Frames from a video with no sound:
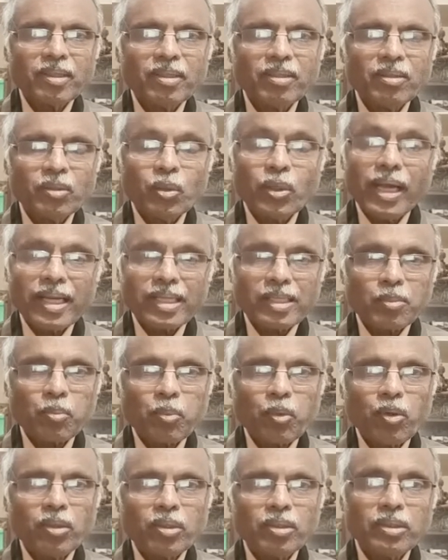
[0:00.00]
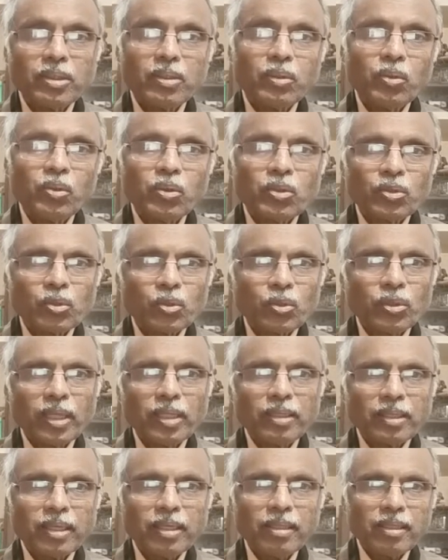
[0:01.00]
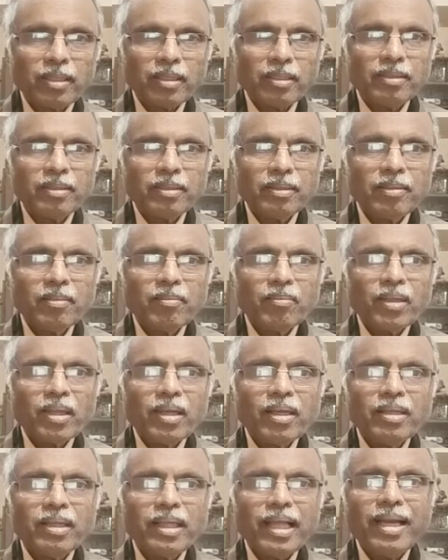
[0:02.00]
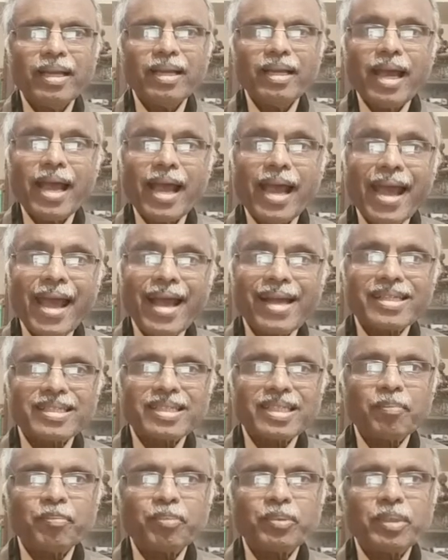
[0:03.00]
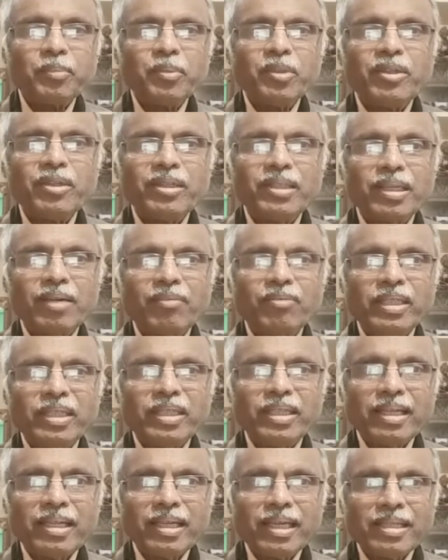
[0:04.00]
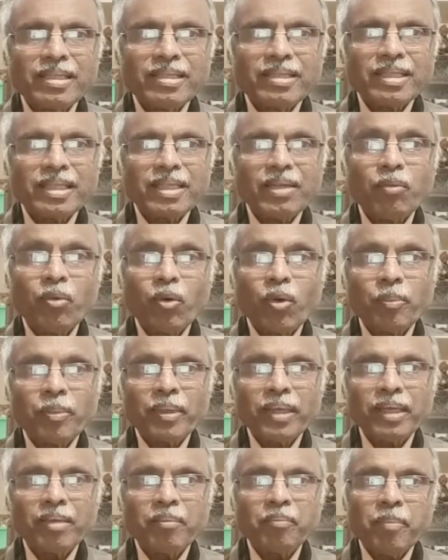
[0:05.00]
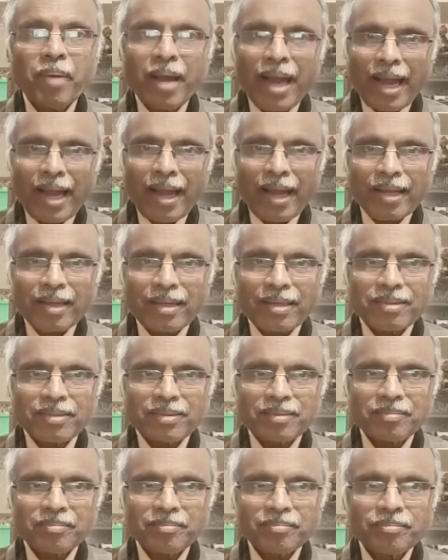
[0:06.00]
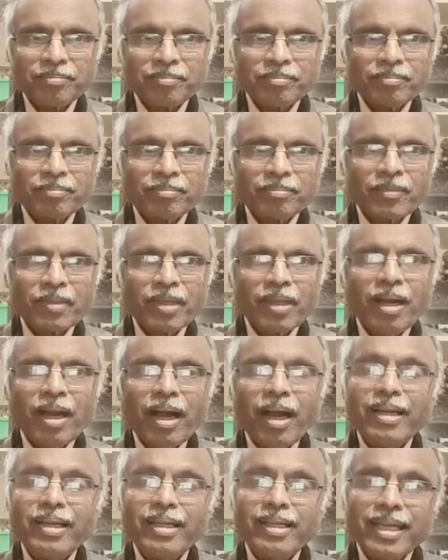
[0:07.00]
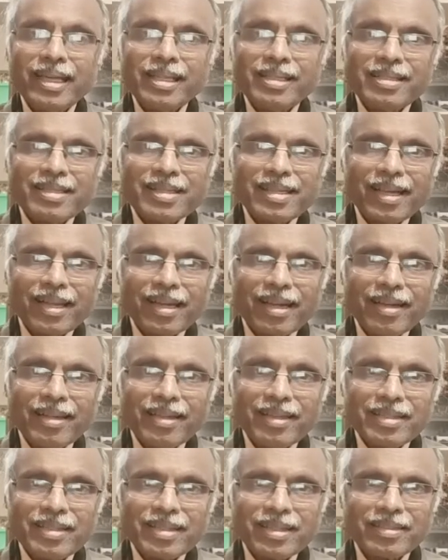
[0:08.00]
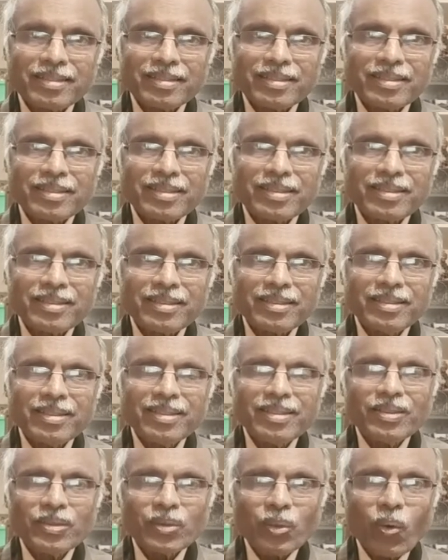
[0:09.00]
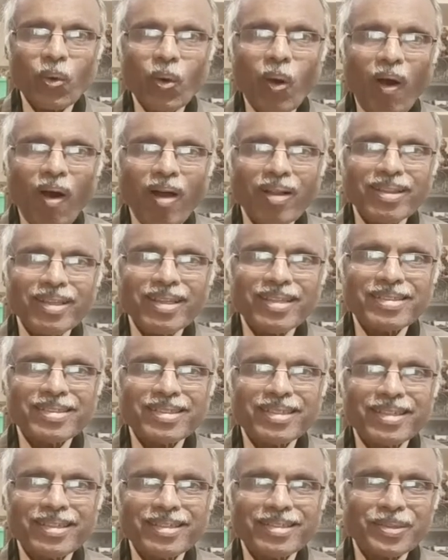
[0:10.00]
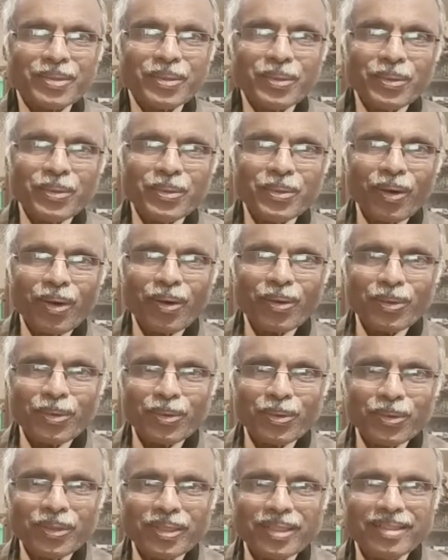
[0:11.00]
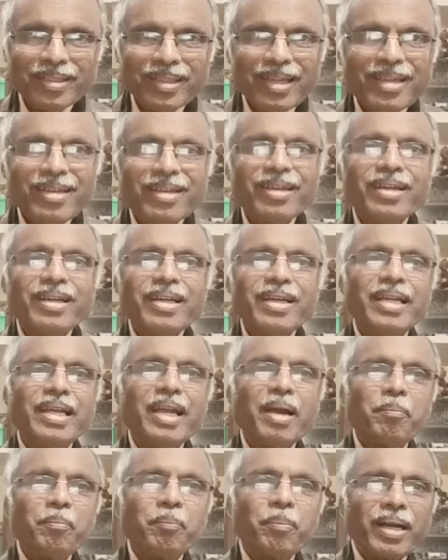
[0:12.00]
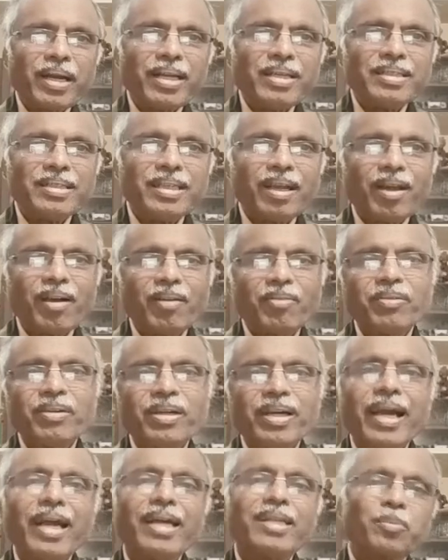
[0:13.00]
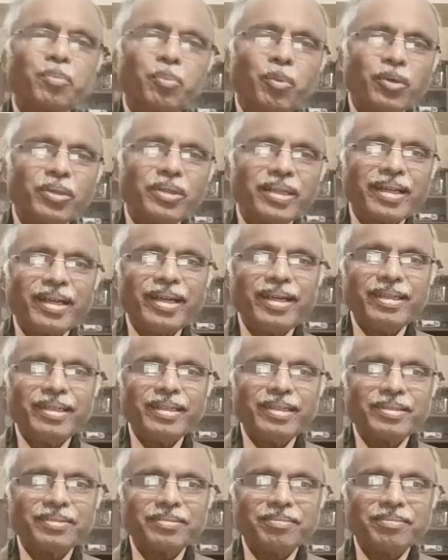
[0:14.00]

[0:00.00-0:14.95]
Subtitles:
to export the goods to that country. Then acceptability of the LC opening bank and LC conditions. So all these things you have to do in the appraisal of export credit.